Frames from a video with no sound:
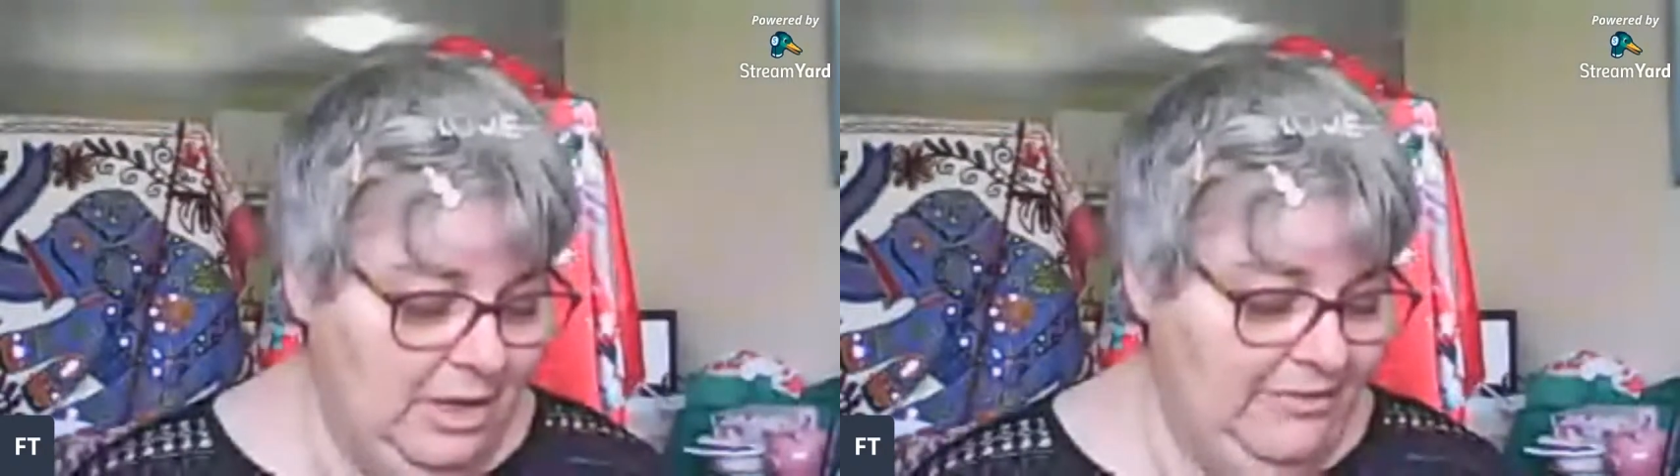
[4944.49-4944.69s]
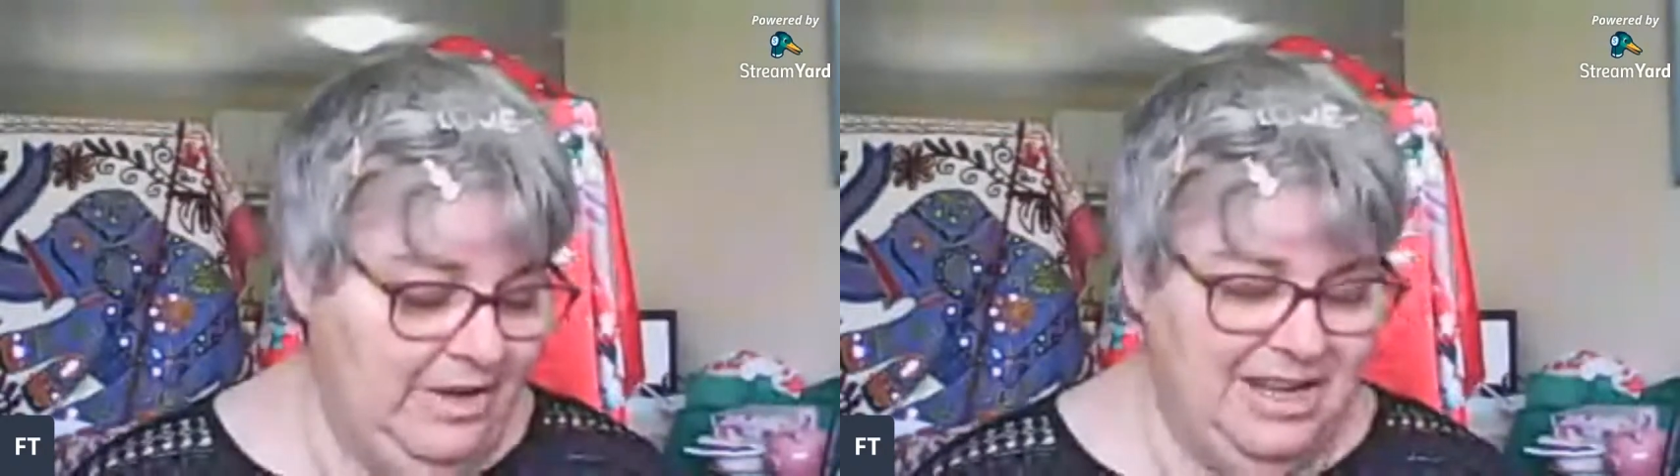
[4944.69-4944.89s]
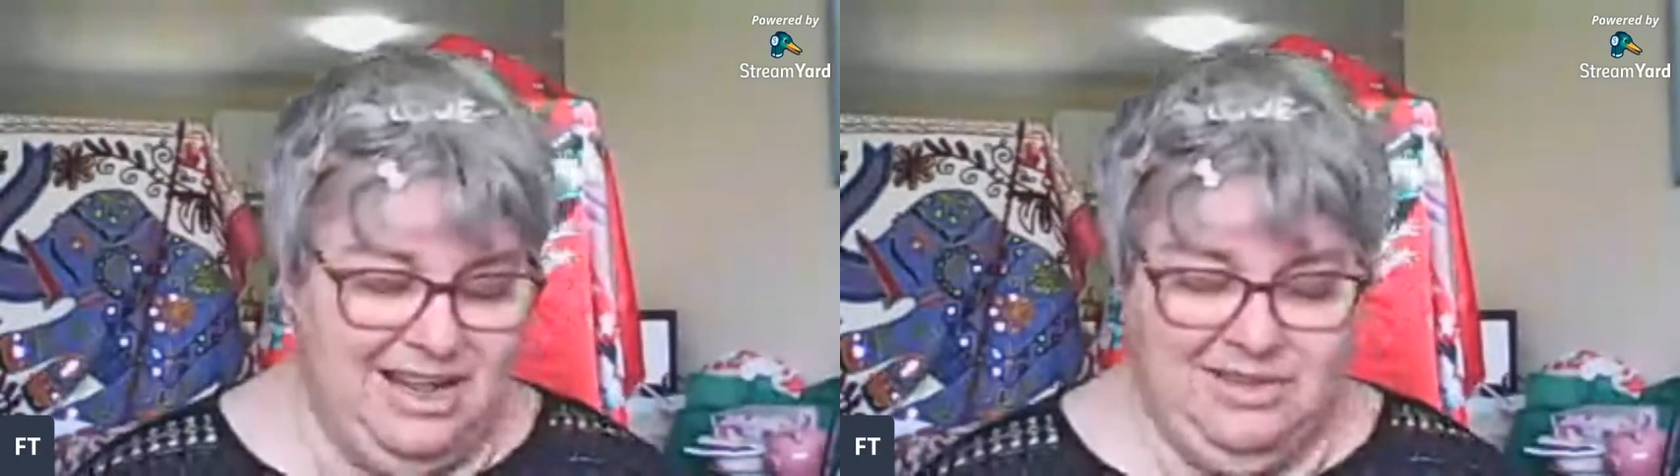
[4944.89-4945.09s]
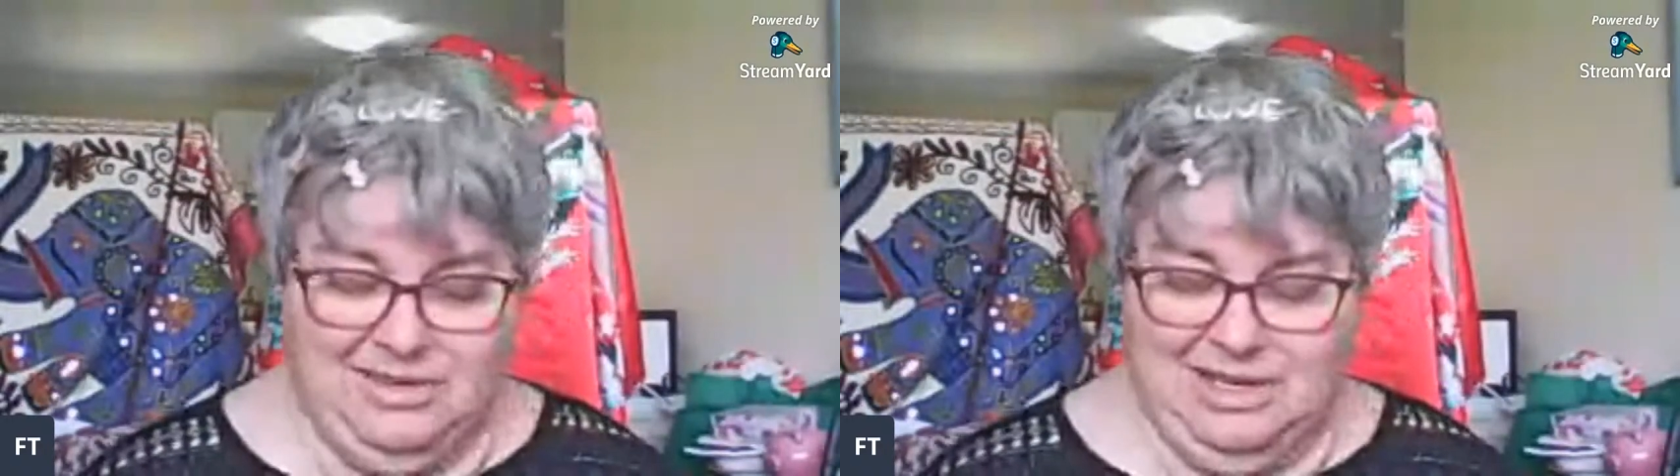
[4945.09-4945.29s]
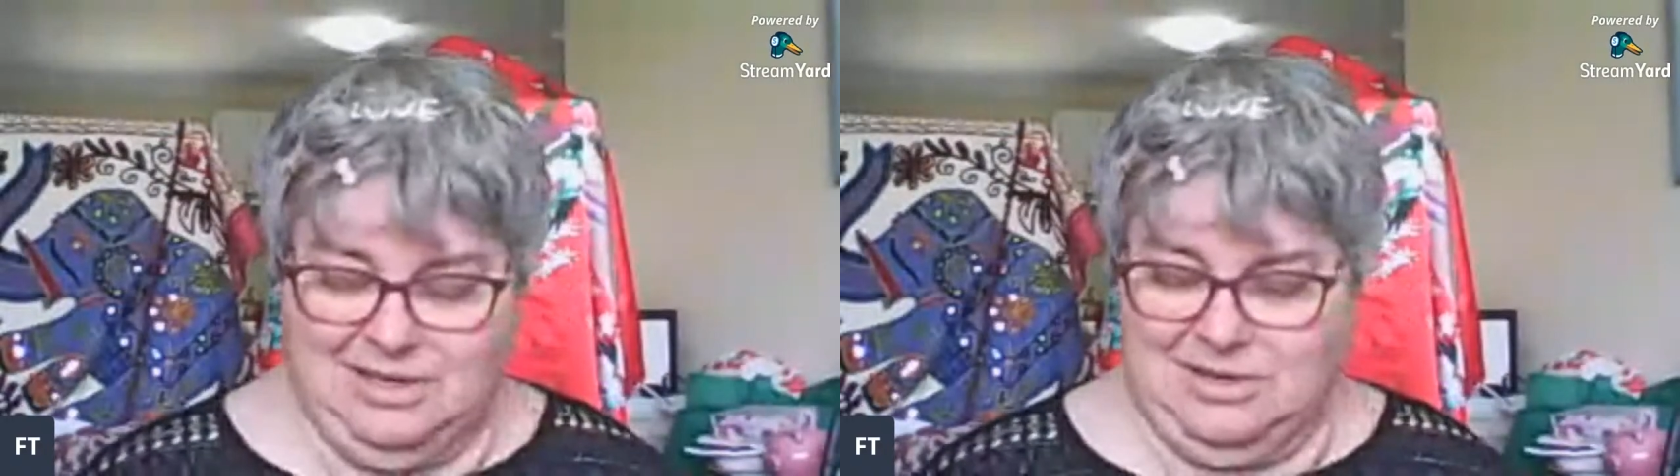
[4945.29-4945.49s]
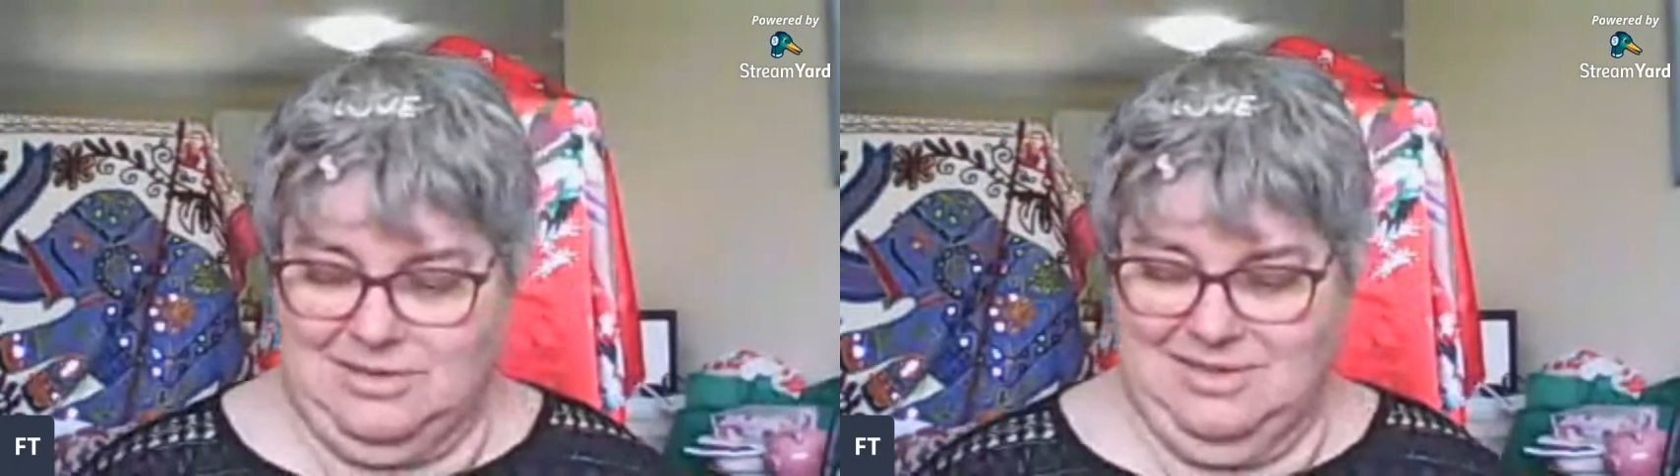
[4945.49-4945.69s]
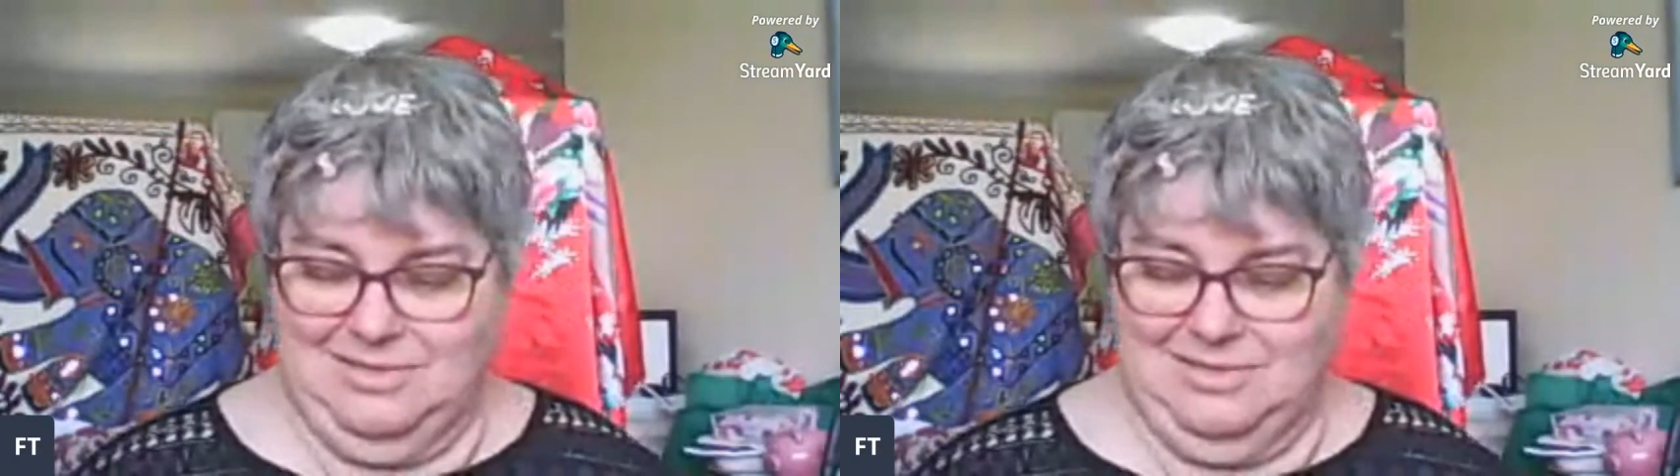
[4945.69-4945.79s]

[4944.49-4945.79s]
If he does, it's